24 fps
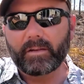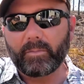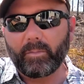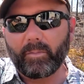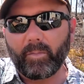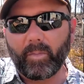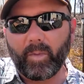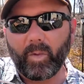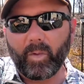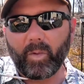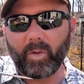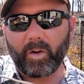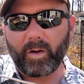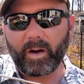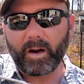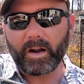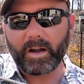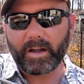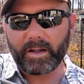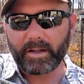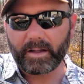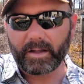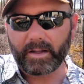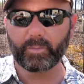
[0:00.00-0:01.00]

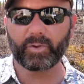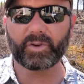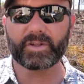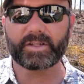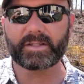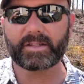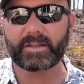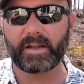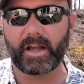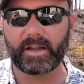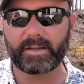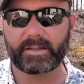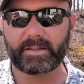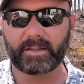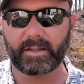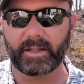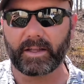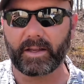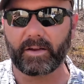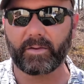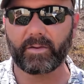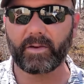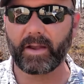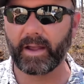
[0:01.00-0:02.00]
more
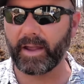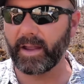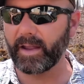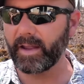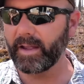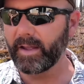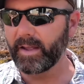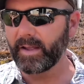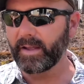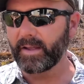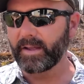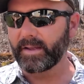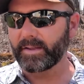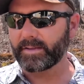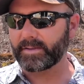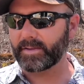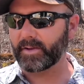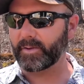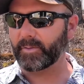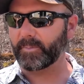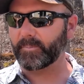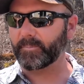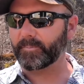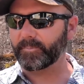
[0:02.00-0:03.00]
precisely, okay?
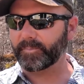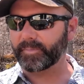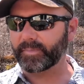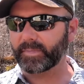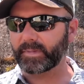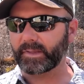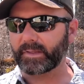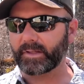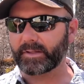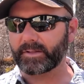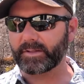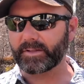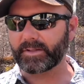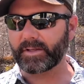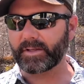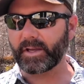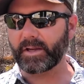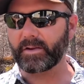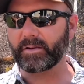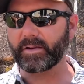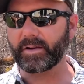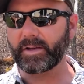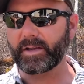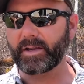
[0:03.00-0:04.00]
So the
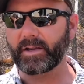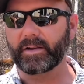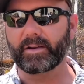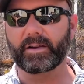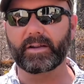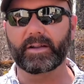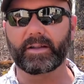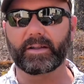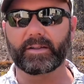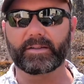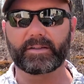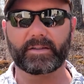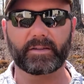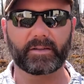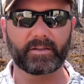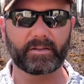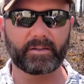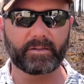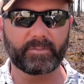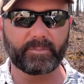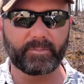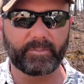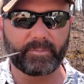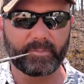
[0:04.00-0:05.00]
secret here is
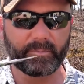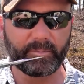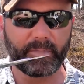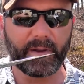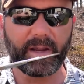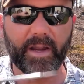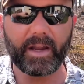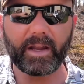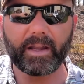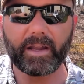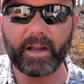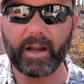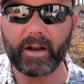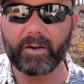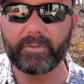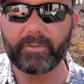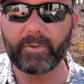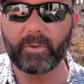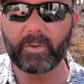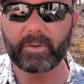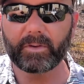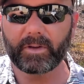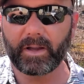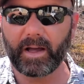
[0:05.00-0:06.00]
be
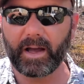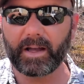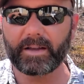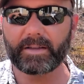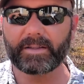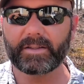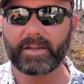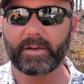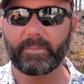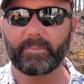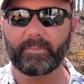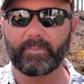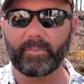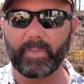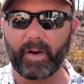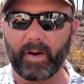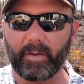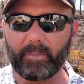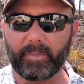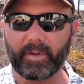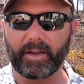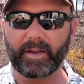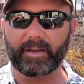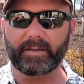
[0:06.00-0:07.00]
careful not to
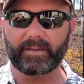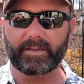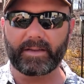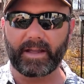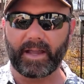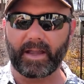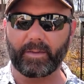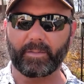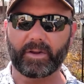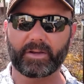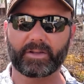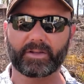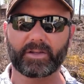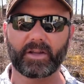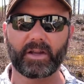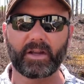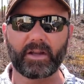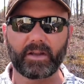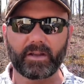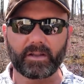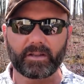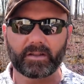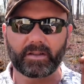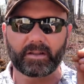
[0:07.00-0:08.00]
bump and damage
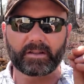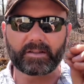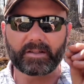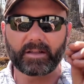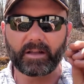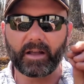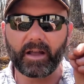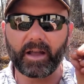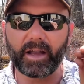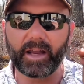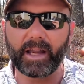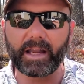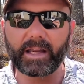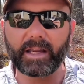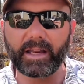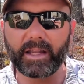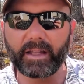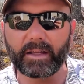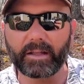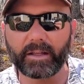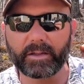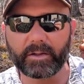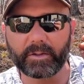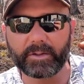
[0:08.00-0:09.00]
the
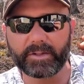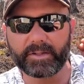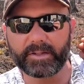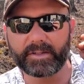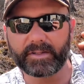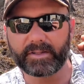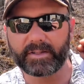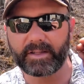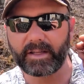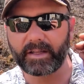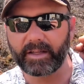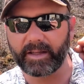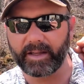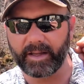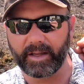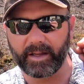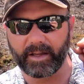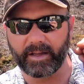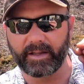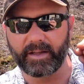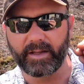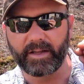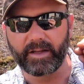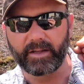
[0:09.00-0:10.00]
tiny little
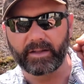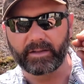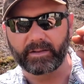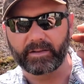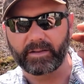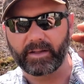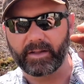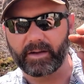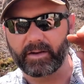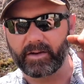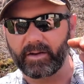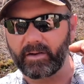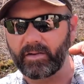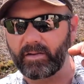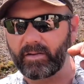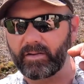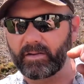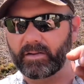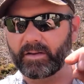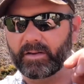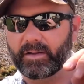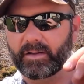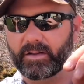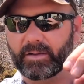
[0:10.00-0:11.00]
cilia that are
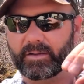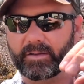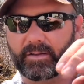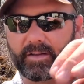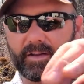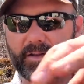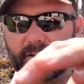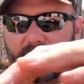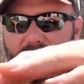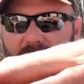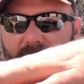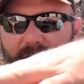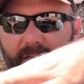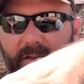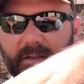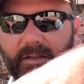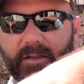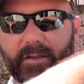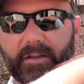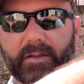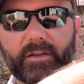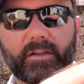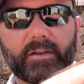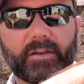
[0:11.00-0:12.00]
on these
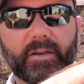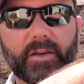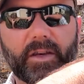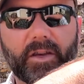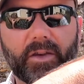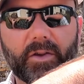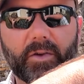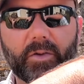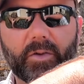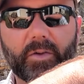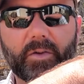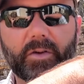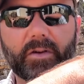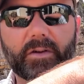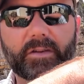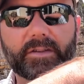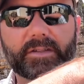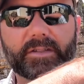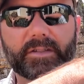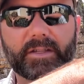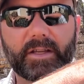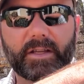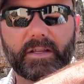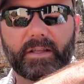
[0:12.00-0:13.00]
new
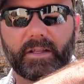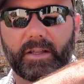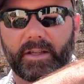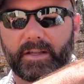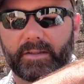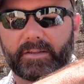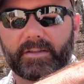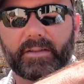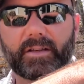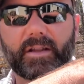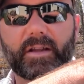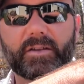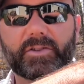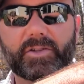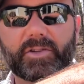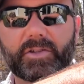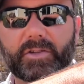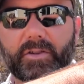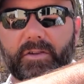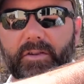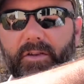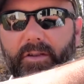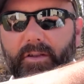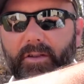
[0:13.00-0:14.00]
seedlings. And I'll
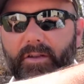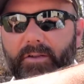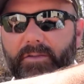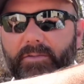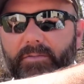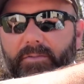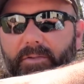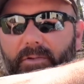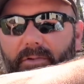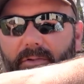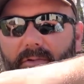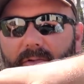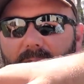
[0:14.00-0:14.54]
show you this real